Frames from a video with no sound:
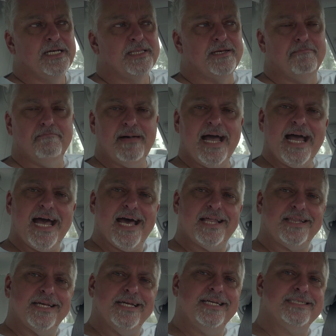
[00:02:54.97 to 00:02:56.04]
the
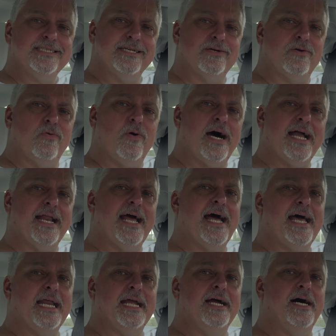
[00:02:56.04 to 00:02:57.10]
math isn't quite
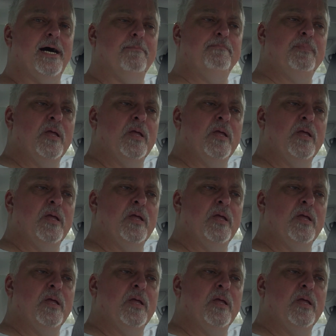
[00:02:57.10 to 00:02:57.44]
adding up.